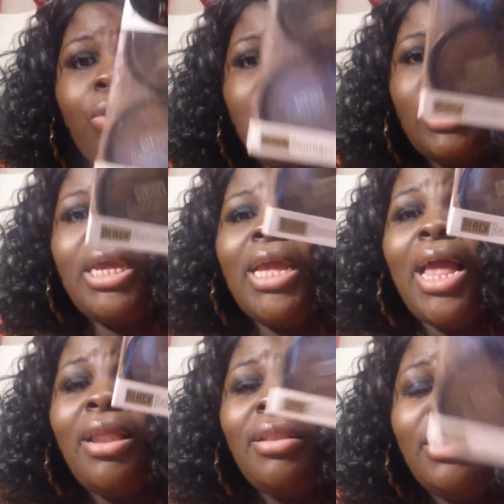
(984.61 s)
totally
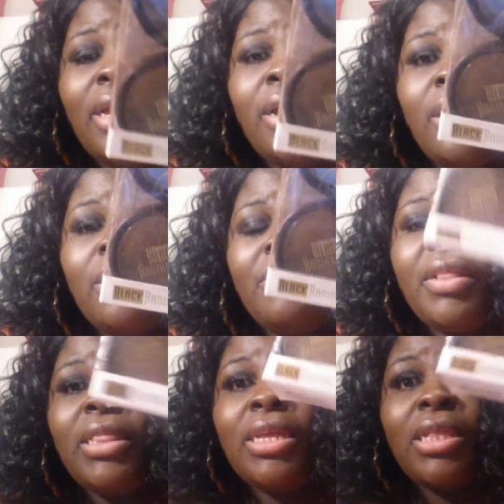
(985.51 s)

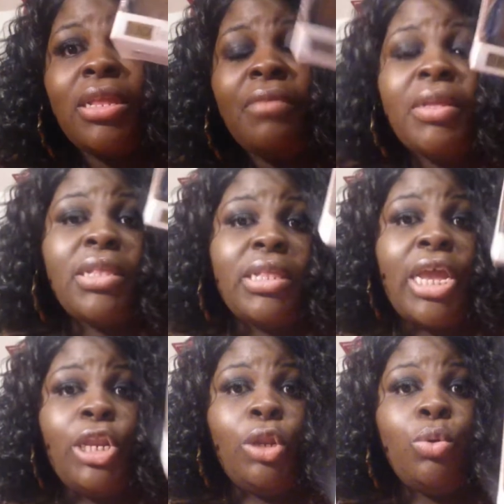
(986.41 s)
love this stuff. This is
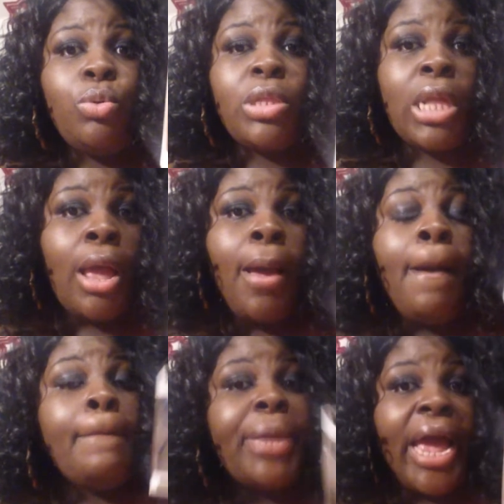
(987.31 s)
a loose
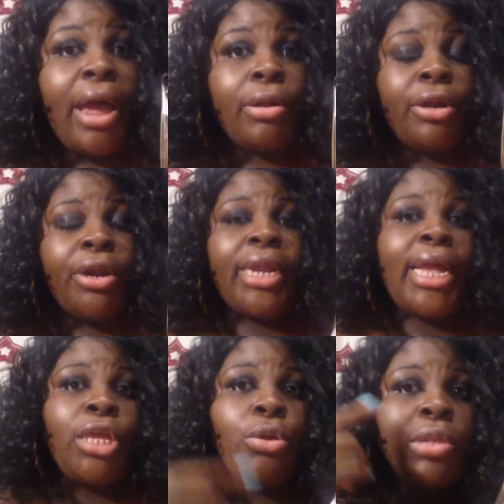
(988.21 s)
powder, and
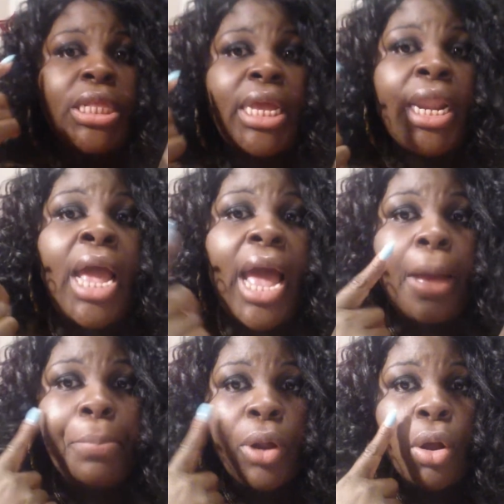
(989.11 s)
I use it.
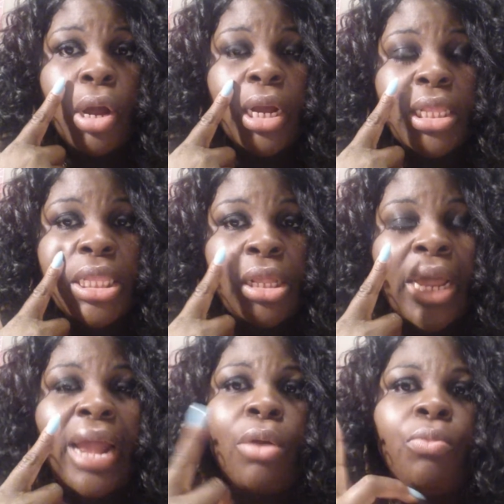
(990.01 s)
I put on
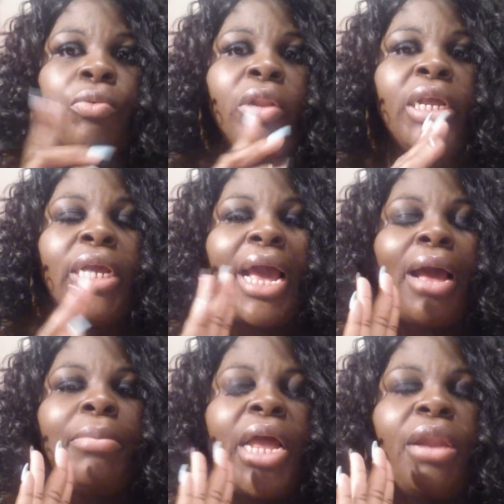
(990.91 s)
concealer.
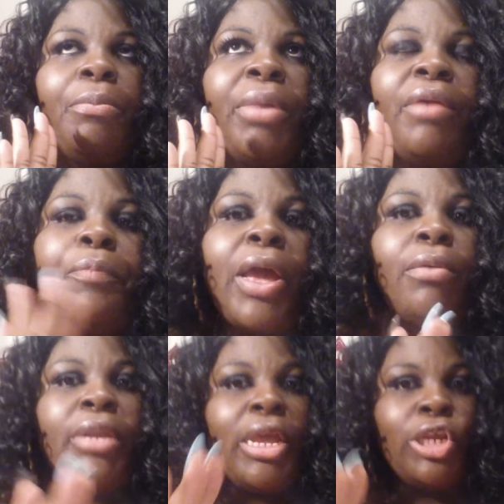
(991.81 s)
I'm not a big
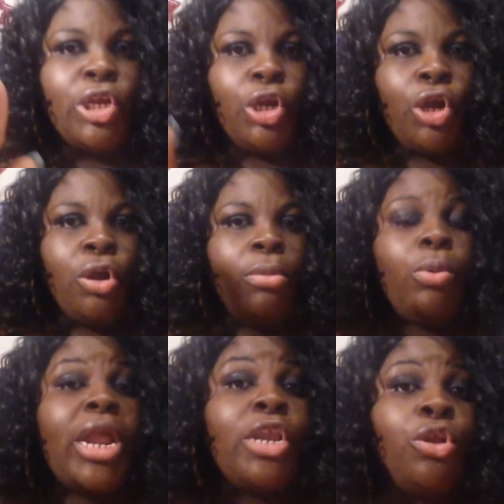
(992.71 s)
foundation girl, but
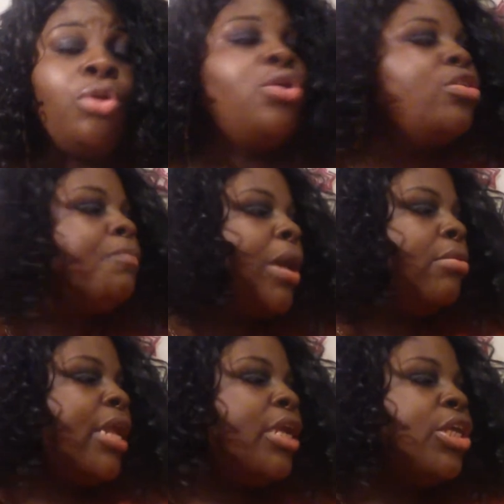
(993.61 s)
when I do use
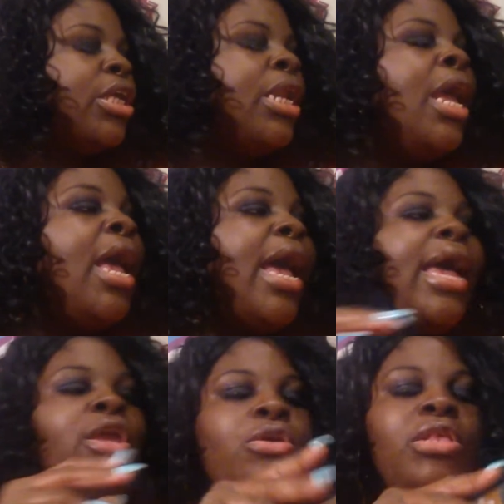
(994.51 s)
foundation,
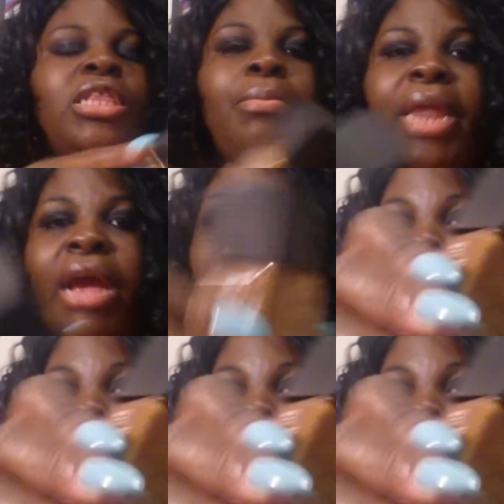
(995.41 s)
I use the Black